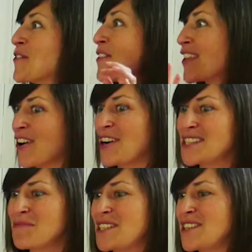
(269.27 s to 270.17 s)
the
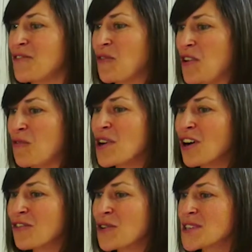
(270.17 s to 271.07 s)
concept is if we
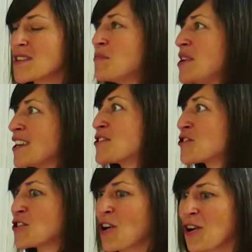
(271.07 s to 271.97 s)
all focus on being a
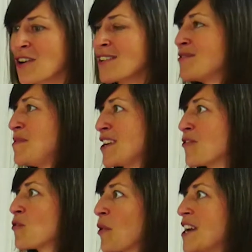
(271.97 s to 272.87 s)
star,
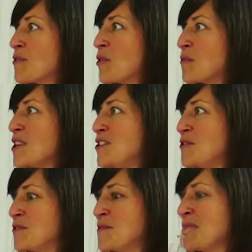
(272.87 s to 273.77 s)
being great at what we
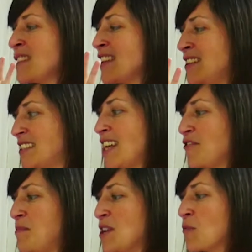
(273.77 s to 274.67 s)
do,
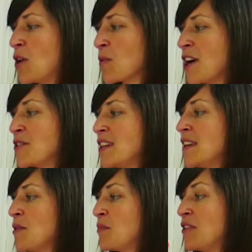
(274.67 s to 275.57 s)
instead of being
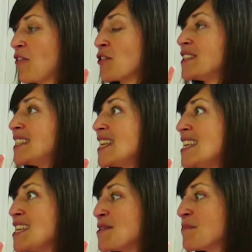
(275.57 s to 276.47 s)
well-rounded, but if our
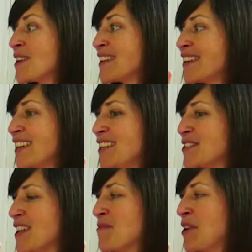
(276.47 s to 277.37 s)
team
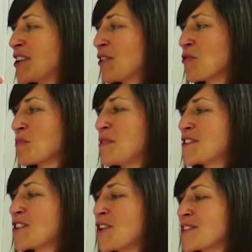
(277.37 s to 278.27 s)
is a group of
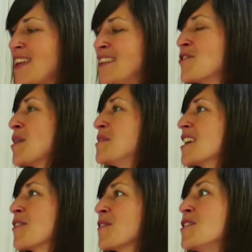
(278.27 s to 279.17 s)
stars and you come
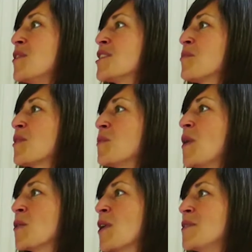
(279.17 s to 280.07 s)
together, then you end up with a
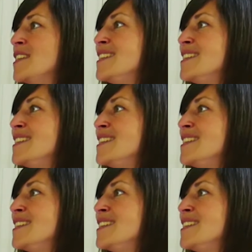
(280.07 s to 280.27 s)
well-rounded